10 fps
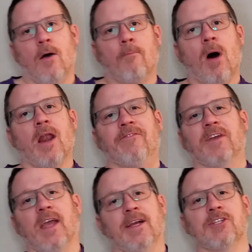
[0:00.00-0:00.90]

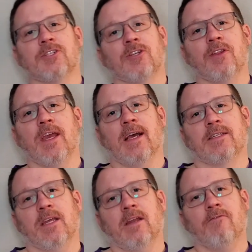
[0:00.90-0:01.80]
Modifications to the
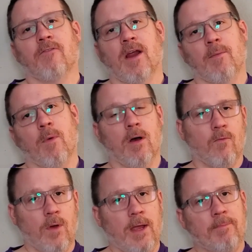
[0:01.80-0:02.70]
S10 frame,
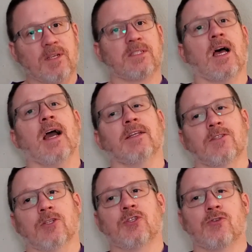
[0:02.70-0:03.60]
besides
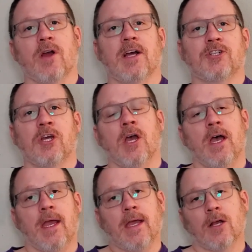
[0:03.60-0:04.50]
the stretch,
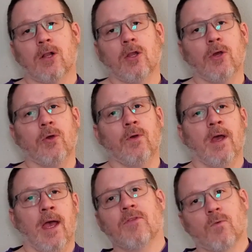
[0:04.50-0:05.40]
include the